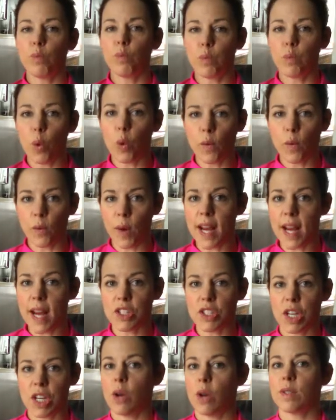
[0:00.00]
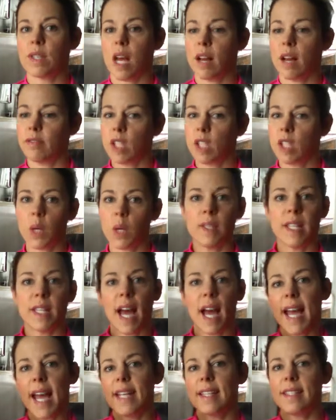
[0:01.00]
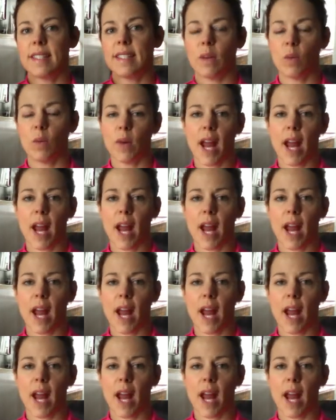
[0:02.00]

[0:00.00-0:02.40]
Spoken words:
ratios of liquid to ice to